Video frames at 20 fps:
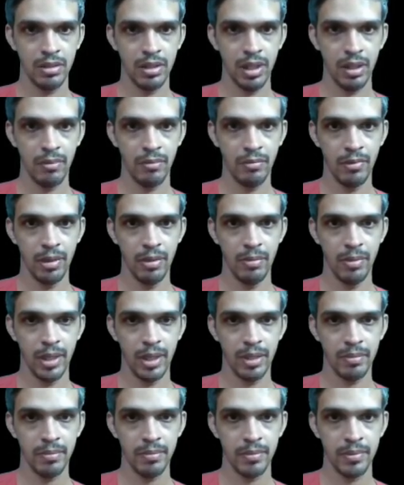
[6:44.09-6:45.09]
So m
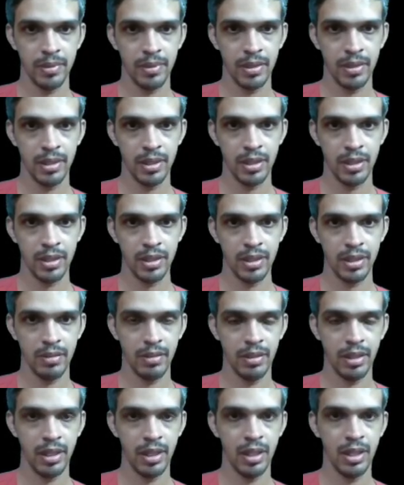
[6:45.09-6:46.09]
will become
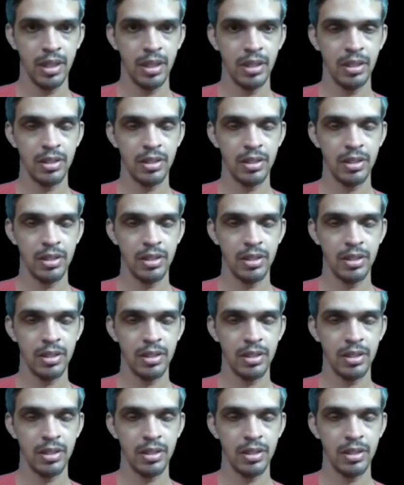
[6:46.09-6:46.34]
7.